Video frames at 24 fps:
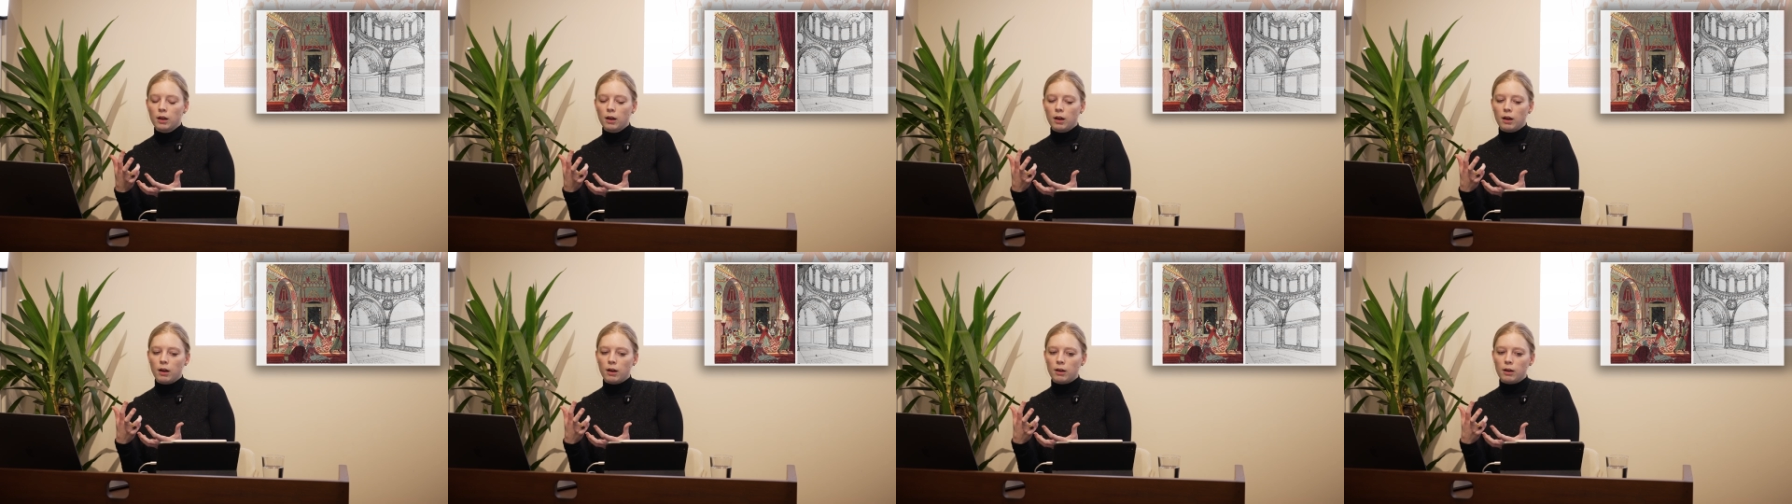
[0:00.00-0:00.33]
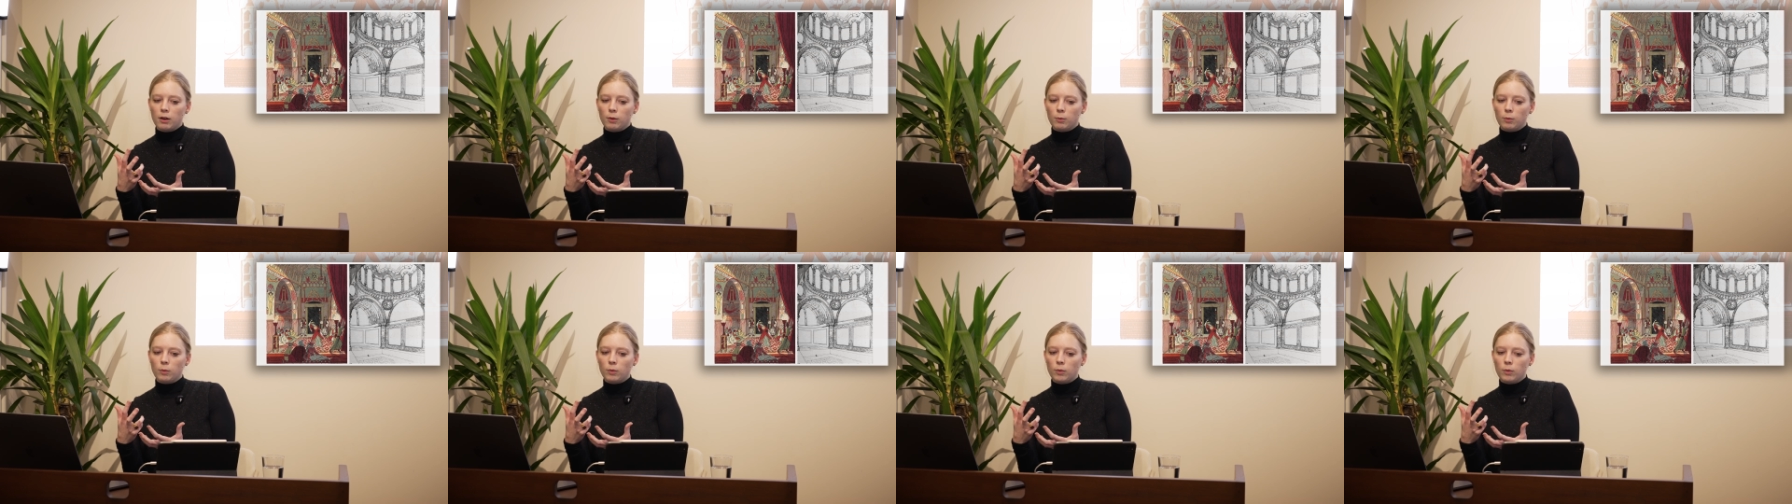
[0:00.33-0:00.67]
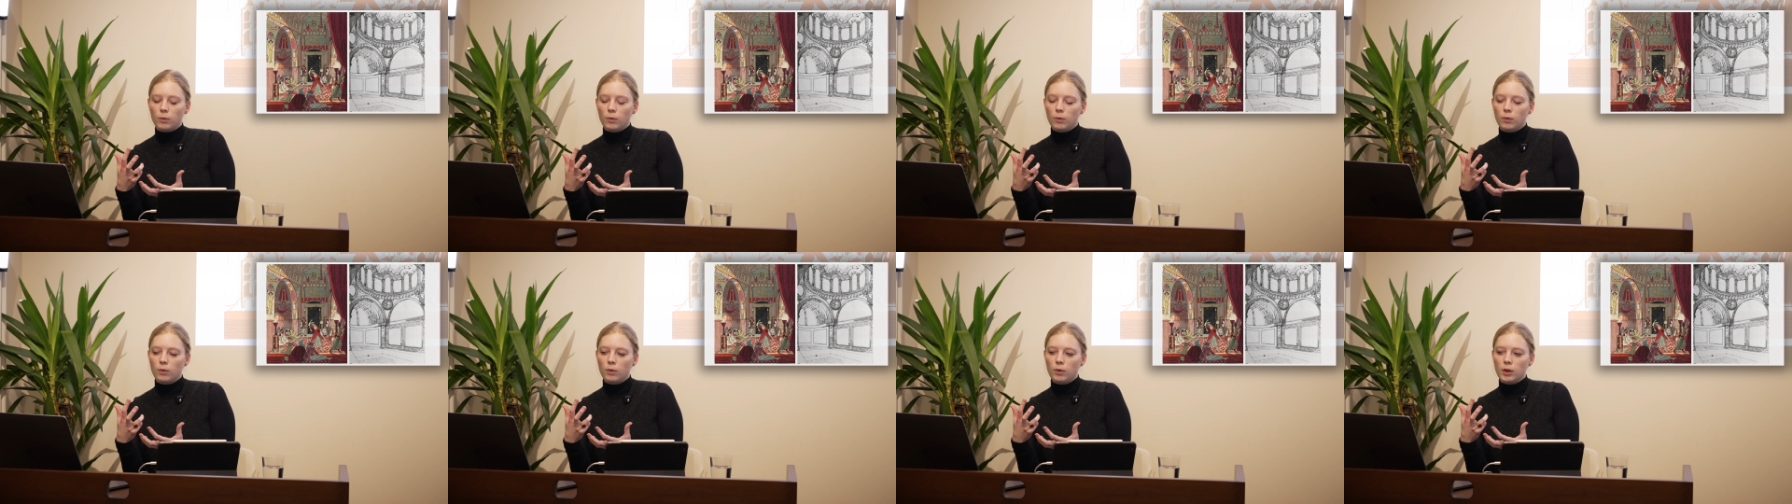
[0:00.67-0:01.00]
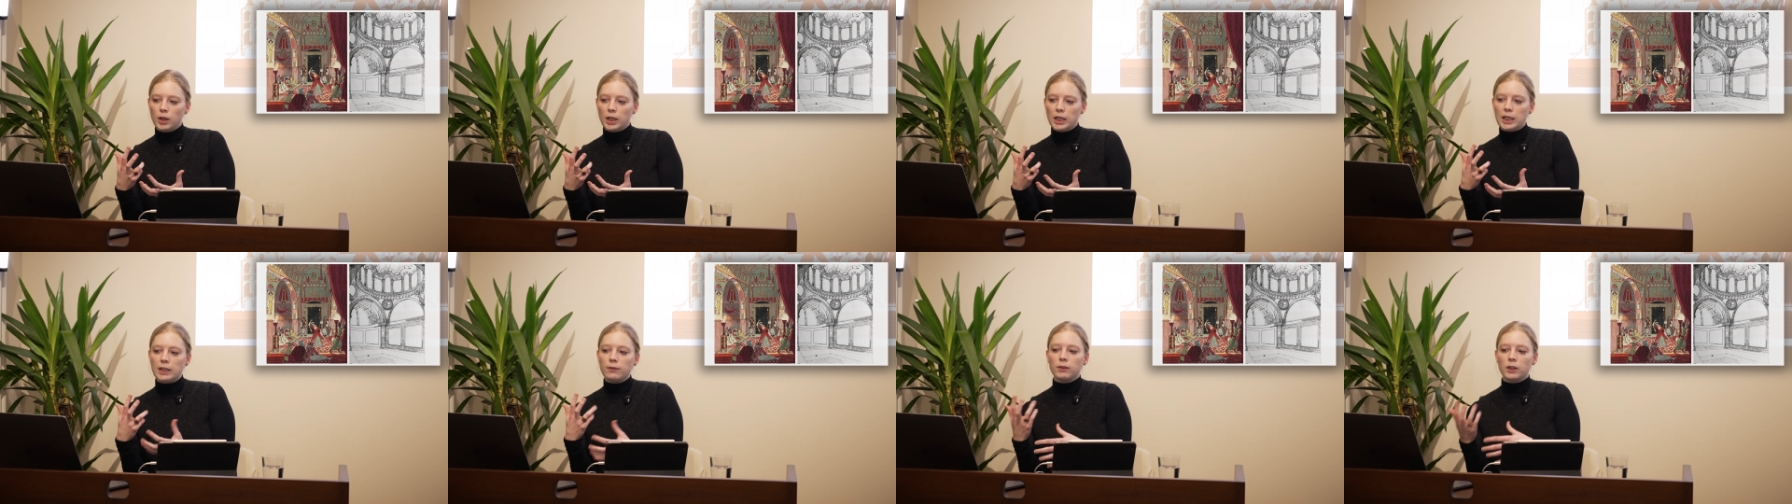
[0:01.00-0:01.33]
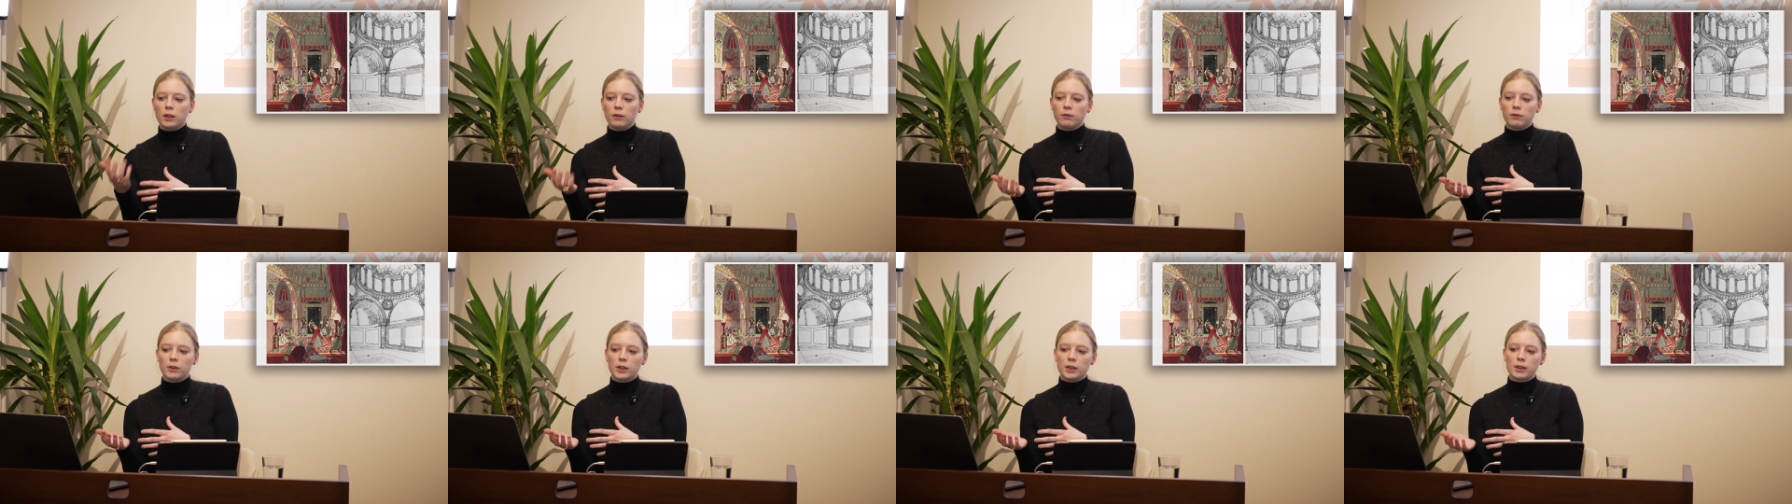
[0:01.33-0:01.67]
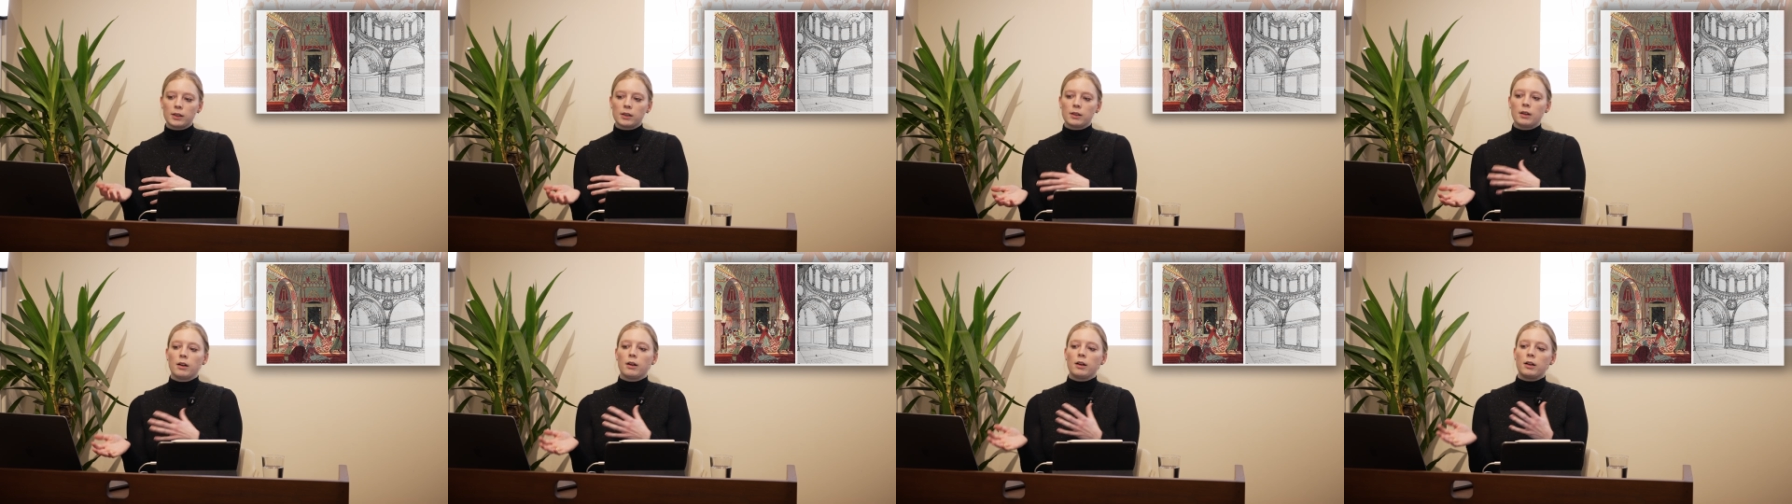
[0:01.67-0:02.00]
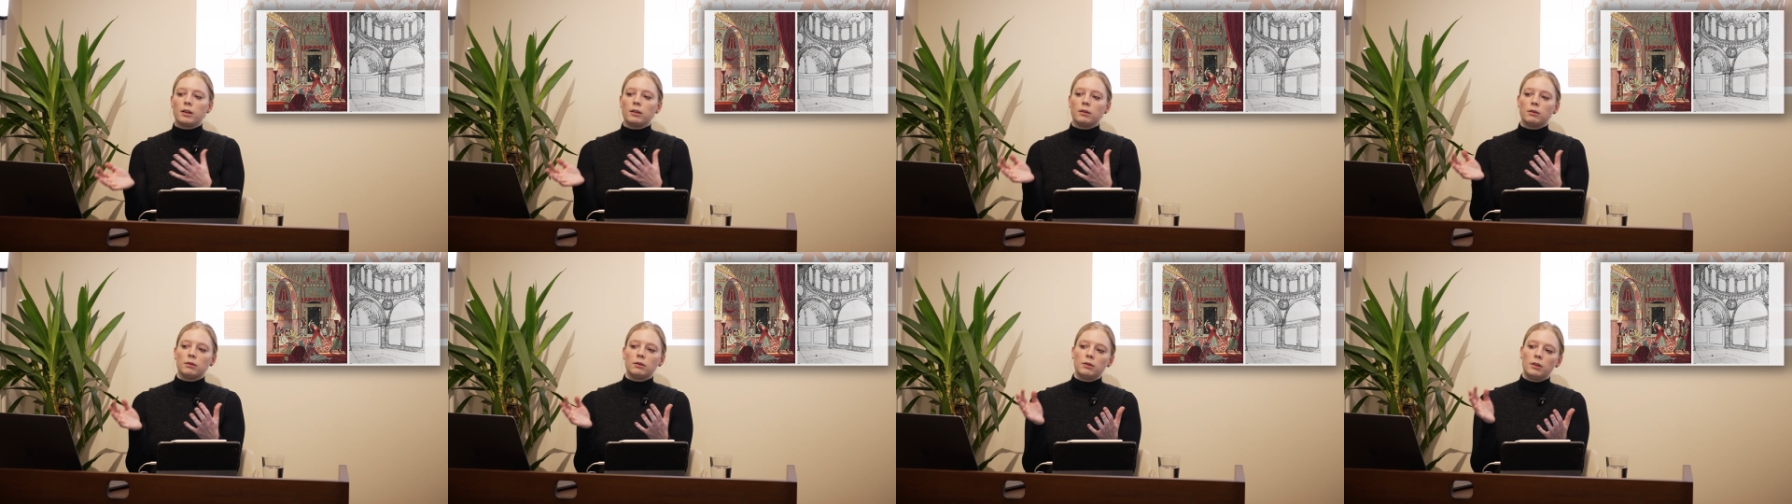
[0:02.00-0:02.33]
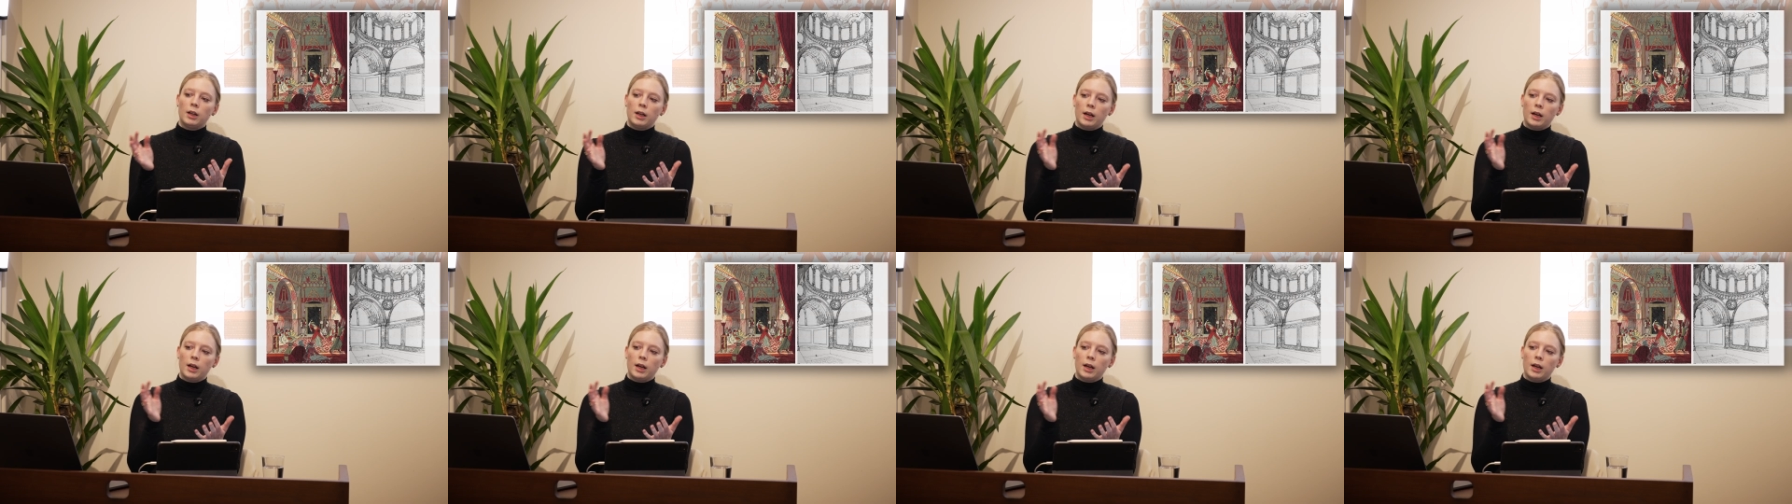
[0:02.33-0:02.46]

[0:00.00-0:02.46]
even if it's not